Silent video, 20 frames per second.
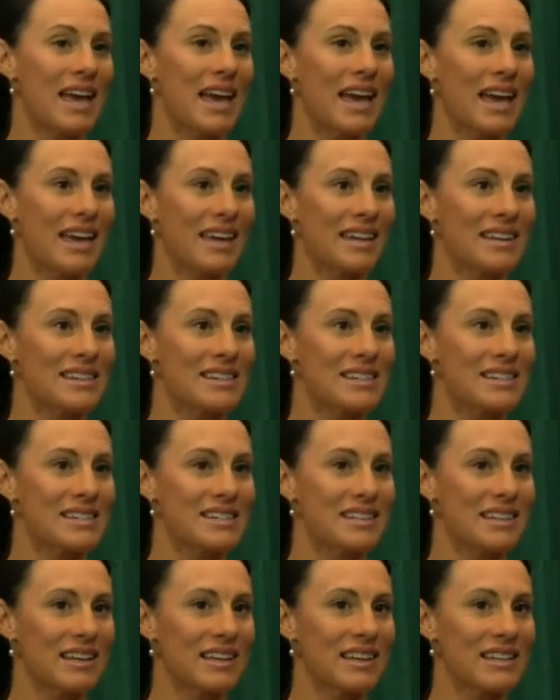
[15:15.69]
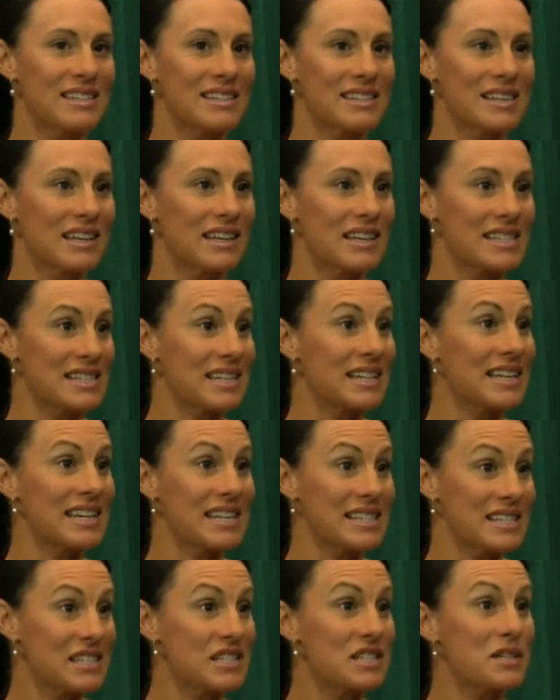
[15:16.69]
And it's a
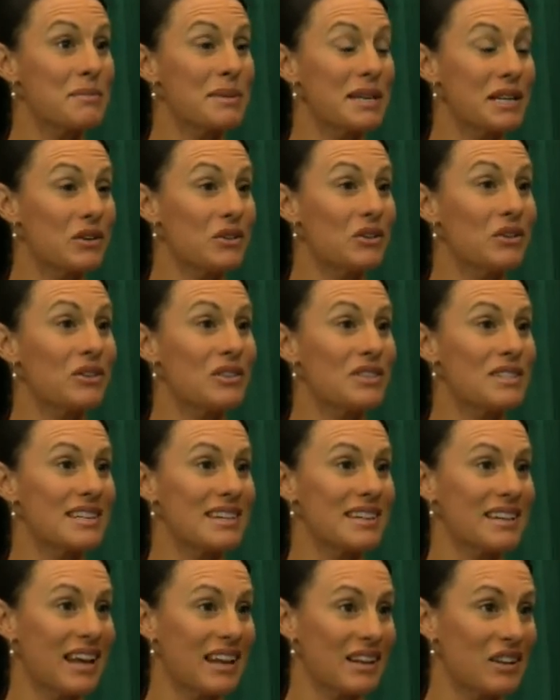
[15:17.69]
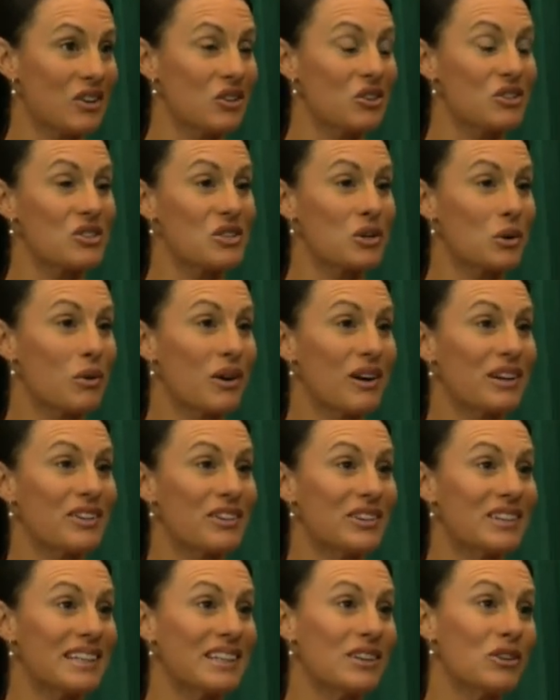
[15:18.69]
lesson to be learnt and learnt quite
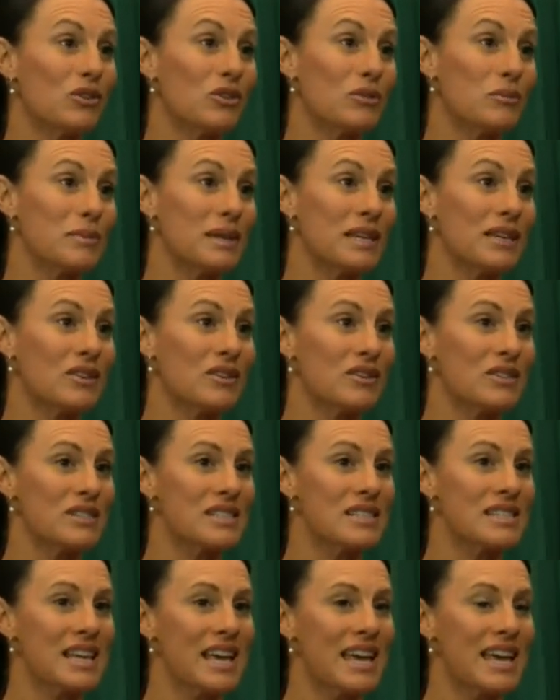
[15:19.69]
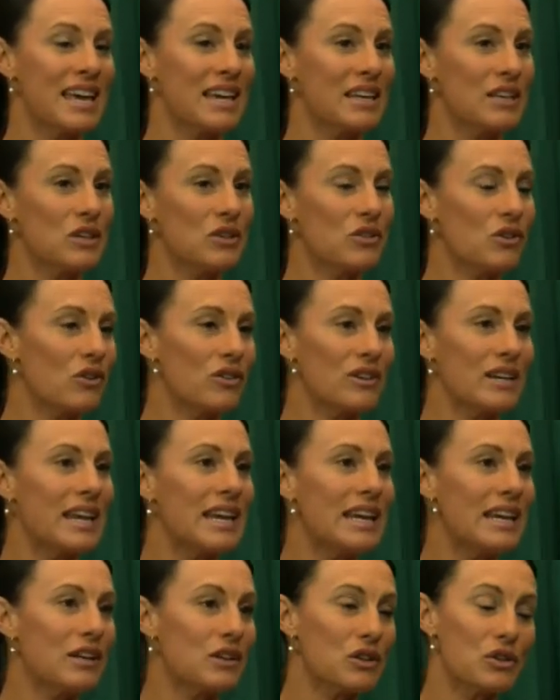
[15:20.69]
early on, because you don't
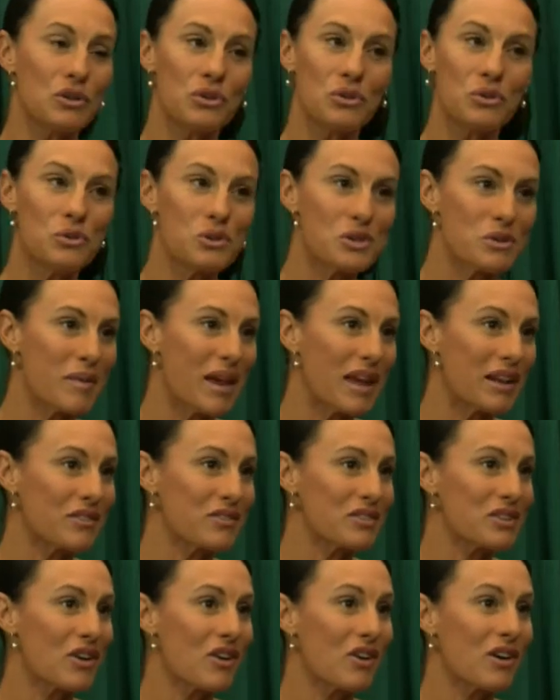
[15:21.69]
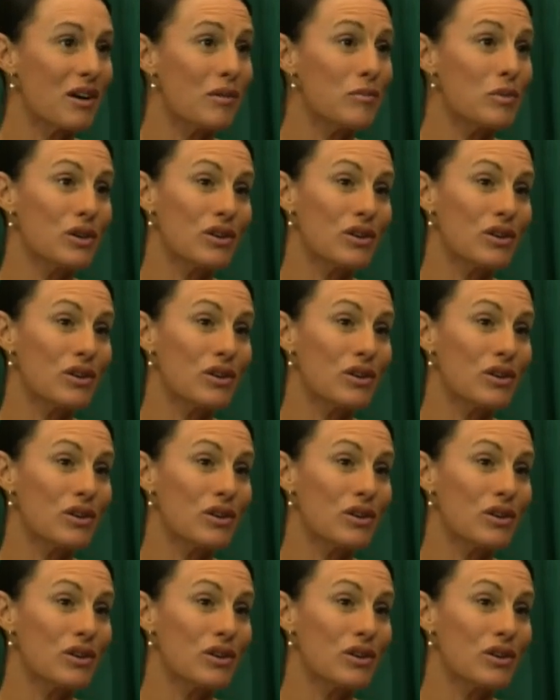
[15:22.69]
need a huge amount of time.